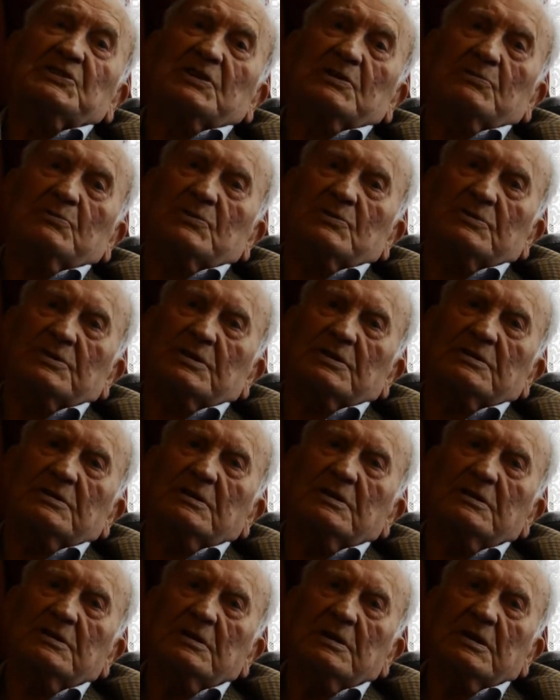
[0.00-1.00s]
of work.
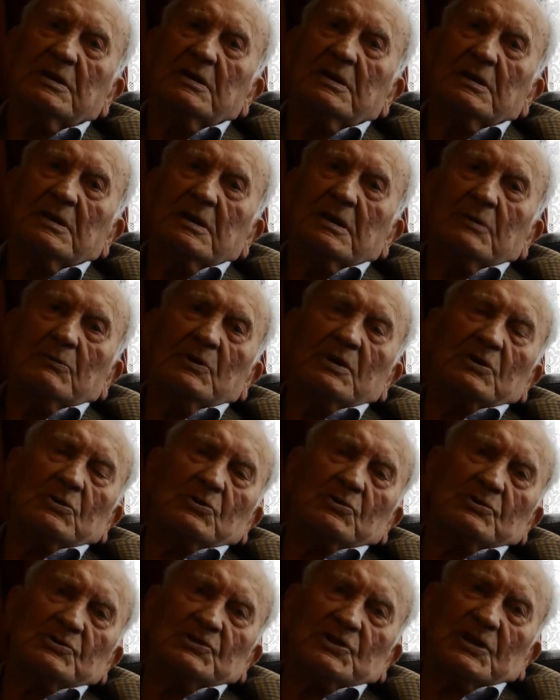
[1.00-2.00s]
Well, of
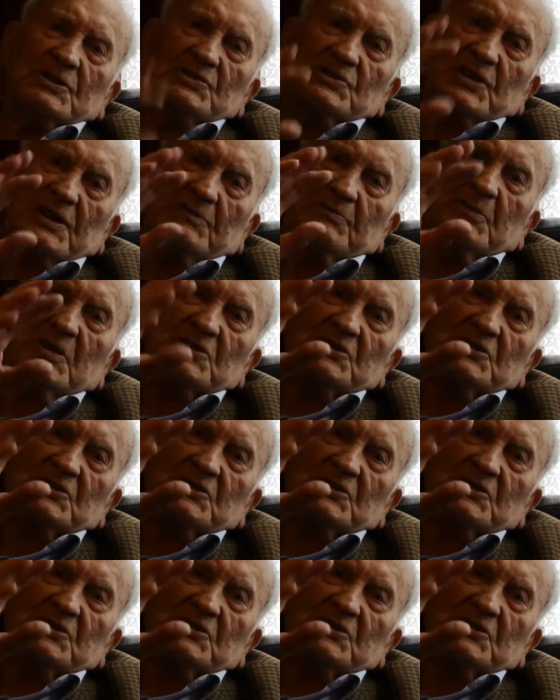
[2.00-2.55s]
course, I served my